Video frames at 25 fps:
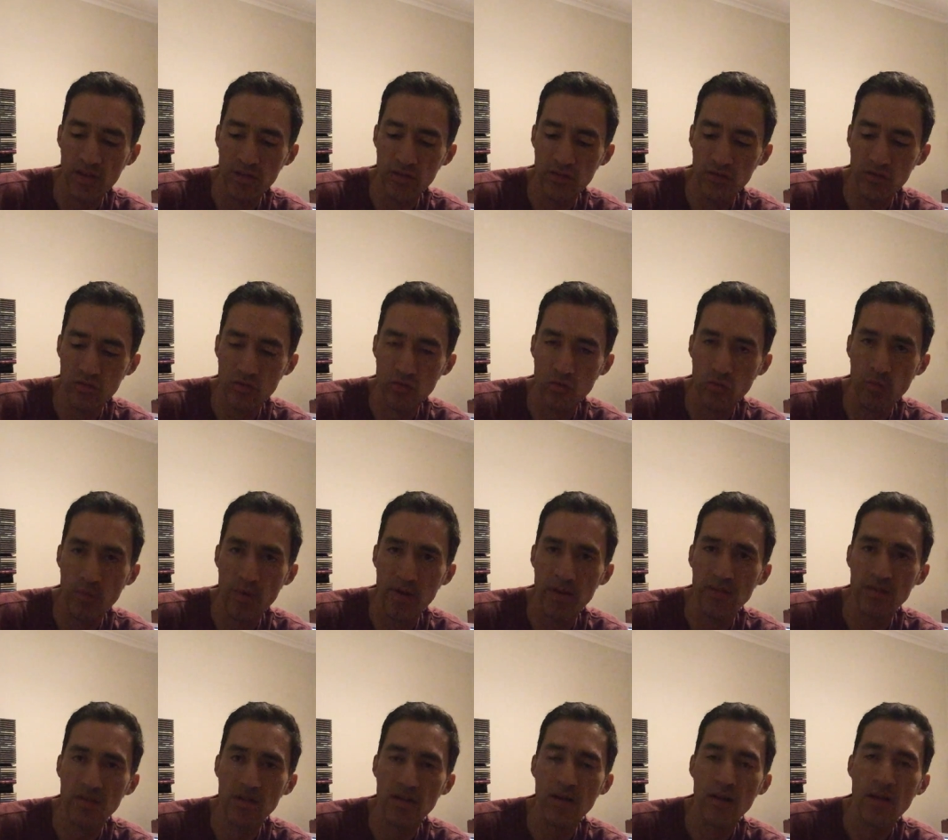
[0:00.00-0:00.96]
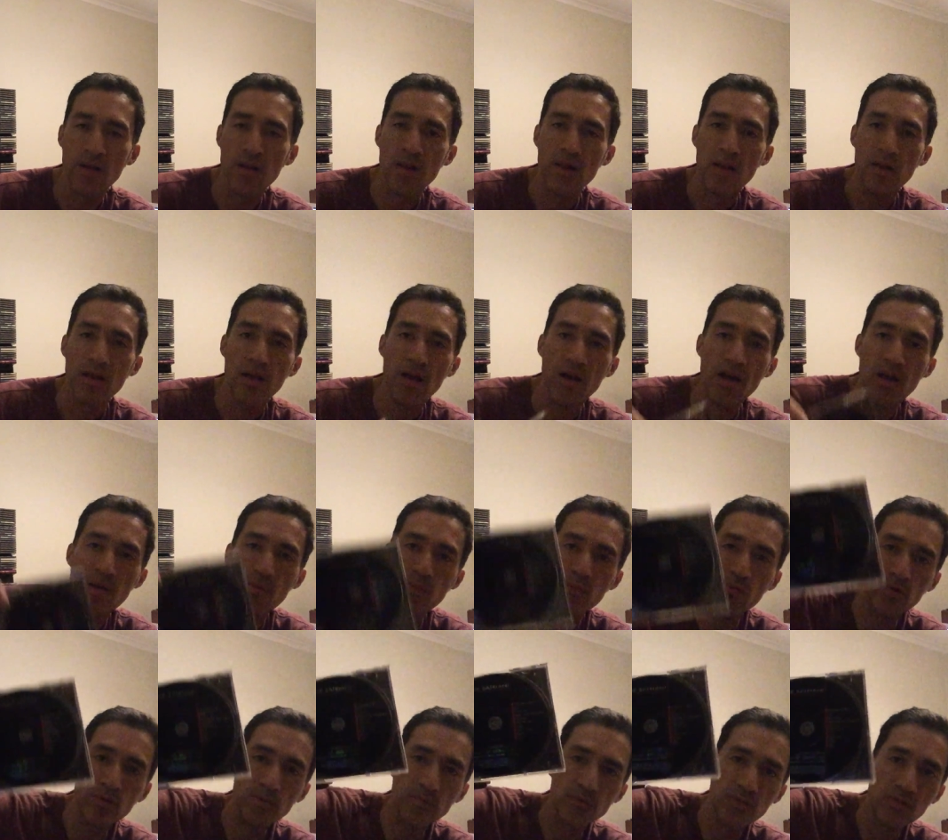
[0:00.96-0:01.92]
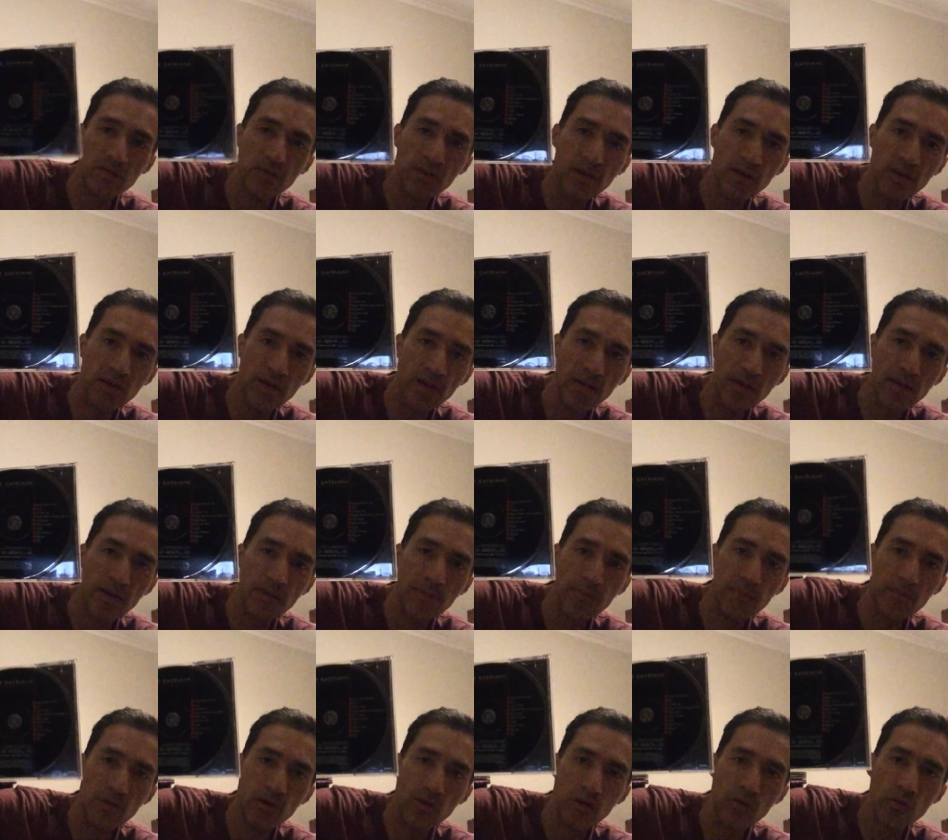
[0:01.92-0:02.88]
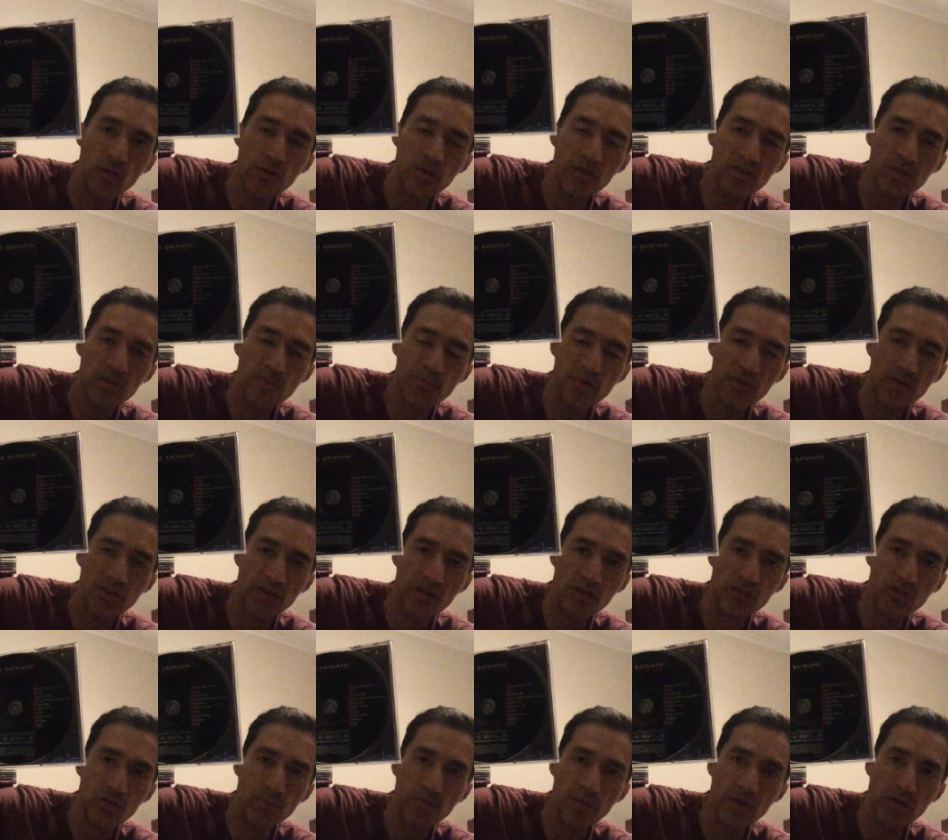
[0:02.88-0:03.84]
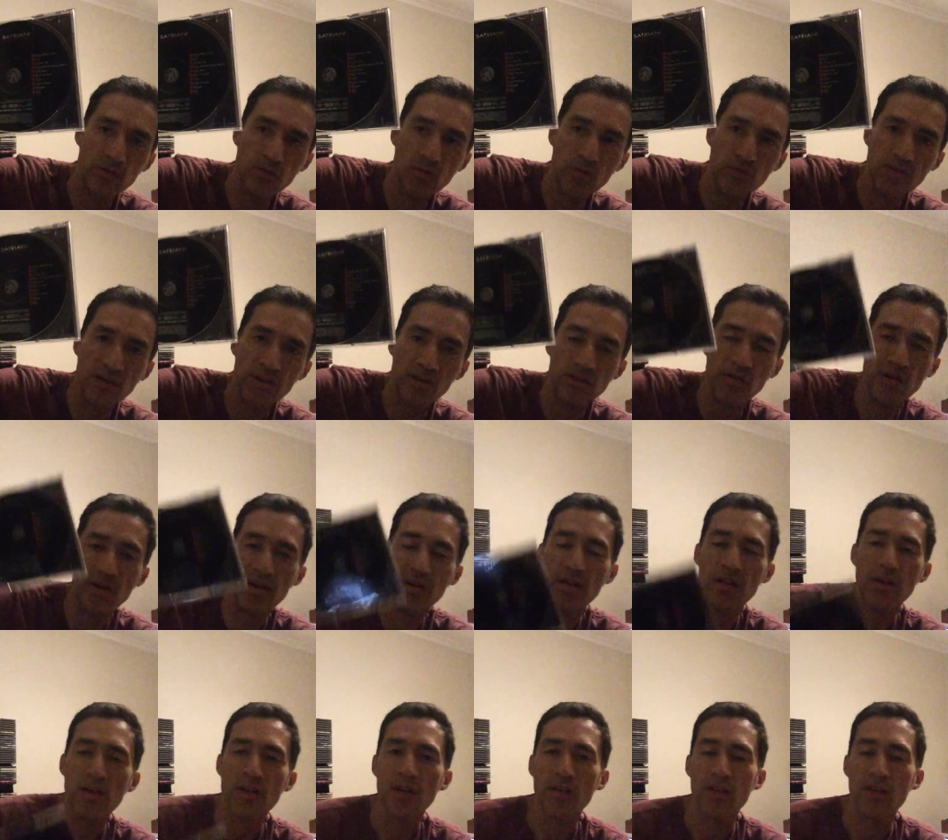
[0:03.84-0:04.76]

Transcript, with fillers: instrumental albums, um, Good Interpretation by Joe Satriani.